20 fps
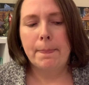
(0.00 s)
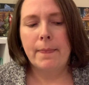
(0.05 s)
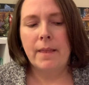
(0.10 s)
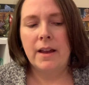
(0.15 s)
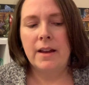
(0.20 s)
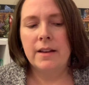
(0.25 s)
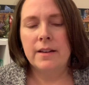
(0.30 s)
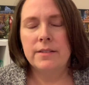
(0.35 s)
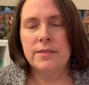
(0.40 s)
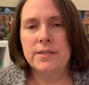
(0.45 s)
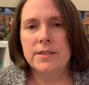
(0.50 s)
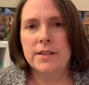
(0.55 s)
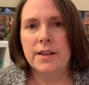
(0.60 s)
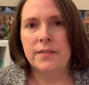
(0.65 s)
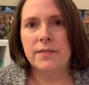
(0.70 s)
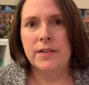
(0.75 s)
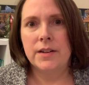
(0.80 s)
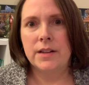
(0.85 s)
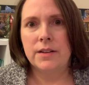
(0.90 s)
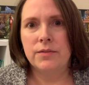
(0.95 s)
I have
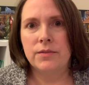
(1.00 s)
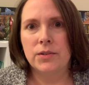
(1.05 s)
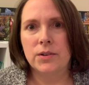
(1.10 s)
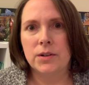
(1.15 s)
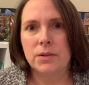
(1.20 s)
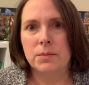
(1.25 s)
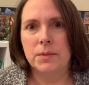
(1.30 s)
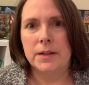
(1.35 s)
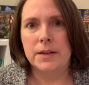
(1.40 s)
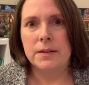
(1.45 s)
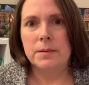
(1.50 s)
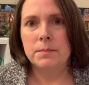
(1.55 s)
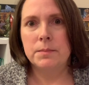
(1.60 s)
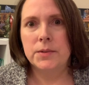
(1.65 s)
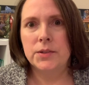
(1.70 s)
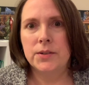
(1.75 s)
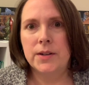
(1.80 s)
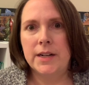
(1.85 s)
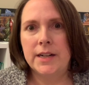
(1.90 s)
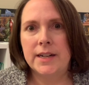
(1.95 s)
74
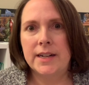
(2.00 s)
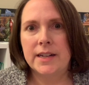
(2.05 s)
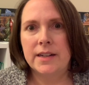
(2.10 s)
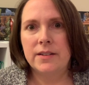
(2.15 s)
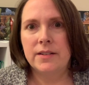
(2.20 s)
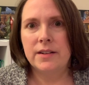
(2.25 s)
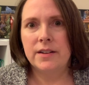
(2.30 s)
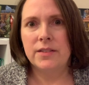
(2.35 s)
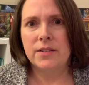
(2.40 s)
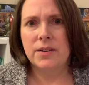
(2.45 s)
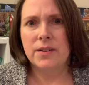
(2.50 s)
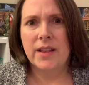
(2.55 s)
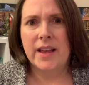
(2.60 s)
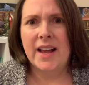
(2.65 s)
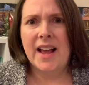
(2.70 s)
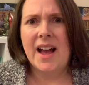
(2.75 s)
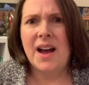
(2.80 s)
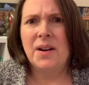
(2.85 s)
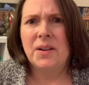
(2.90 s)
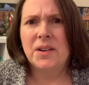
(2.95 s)
WIPs right now. And they're like,
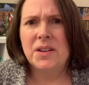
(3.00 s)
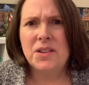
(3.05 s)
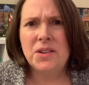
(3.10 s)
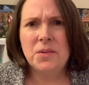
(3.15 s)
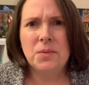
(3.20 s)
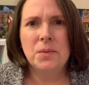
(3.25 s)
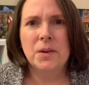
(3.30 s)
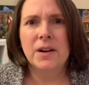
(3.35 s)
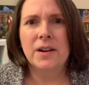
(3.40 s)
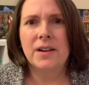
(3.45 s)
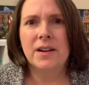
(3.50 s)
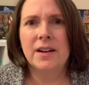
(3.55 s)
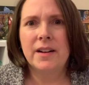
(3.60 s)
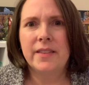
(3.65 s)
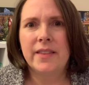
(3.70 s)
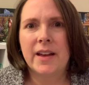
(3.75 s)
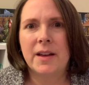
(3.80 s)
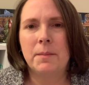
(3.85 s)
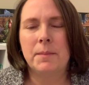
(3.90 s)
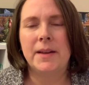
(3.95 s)
how can you work on
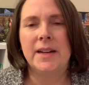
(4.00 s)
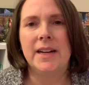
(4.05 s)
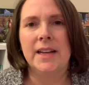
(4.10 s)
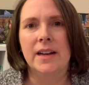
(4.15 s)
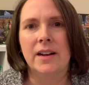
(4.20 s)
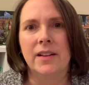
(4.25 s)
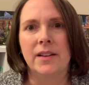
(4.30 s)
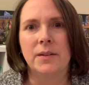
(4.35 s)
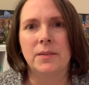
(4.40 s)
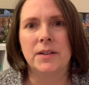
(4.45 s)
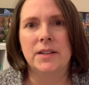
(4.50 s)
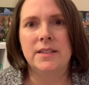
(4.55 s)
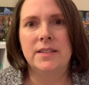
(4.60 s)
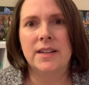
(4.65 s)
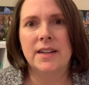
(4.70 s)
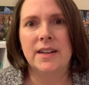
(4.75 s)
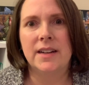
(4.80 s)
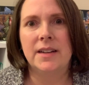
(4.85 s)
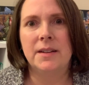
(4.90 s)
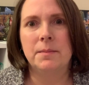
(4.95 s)
that many all at one
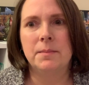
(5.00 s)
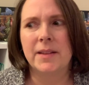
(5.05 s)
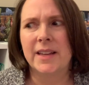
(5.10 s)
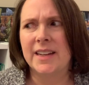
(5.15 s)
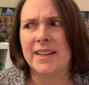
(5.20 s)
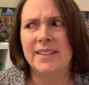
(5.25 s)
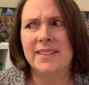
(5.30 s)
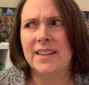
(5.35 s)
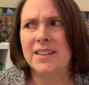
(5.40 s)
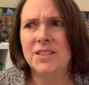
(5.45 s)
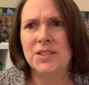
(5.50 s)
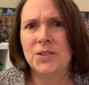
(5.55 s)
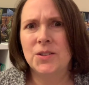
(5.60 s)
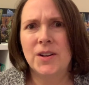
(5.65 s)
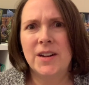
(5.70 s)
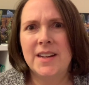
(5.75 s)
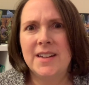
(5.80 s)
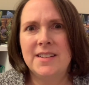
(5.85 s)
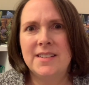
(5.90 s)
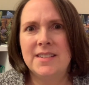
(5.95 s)
time? Like, that's
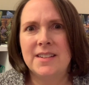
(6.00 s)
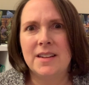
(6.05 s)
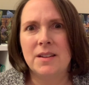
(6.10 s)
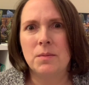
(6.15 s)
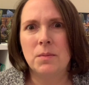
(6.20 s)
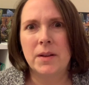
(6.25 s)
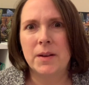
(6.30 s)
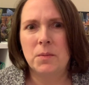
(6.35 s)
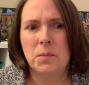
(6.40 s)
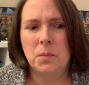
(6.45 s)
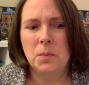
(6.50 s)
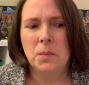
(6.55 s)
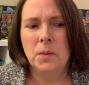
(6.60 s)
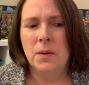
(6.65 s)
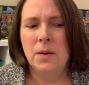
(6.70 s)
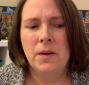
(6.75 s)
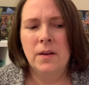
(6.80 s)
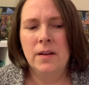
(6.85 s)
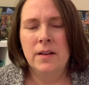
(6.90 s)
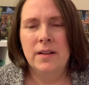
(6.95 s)
crazy. Like,
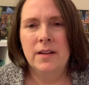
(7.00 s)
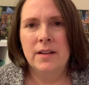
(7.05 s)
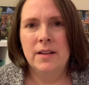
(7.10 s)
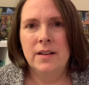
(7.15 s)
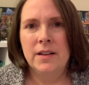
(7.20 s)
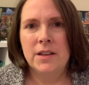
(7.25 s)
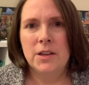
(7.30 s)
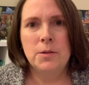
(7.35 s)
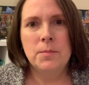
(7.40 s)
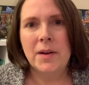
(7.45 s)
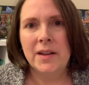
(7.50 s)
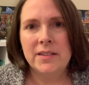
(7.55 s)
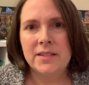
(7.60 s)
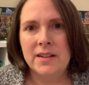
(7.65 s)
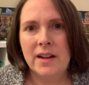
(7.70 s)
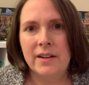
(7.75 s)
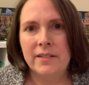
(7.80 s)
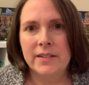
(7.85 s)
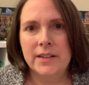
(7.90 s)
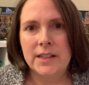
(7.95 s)
you must
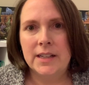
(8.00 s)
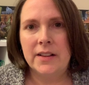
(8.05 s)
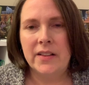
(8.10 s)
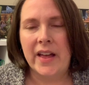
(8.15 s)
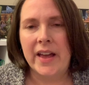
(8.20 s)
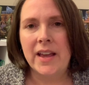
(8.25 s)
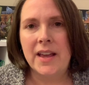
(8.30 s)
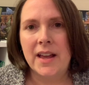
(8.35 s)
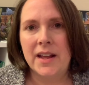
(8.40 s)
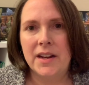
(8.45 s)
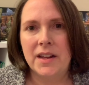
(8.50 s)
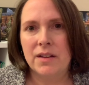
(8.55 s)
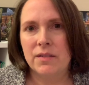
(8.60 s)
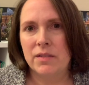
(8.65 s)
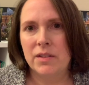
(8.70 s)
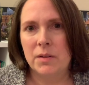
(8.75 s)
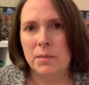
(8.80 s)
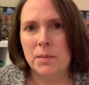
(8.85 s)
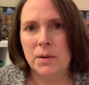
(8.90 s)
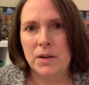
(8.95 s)
not really like any of
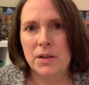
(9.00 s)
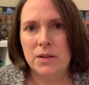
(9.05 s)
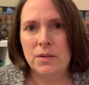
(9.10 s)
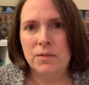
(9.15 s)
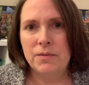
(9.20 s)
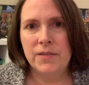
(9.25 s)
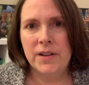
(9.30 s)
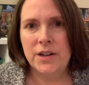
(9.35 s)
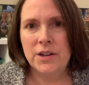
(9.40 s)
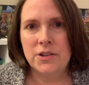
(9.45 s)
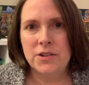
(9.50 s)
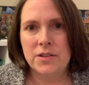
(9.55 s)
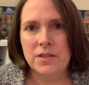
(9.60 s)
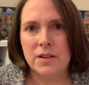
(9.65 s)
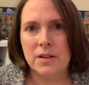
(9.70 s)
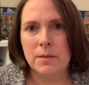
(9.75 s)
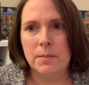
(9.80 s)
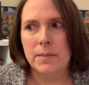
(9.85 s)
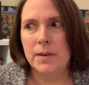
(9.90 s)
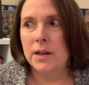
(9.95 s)
them or you'd finish
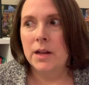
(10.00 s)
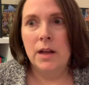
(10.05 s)
them.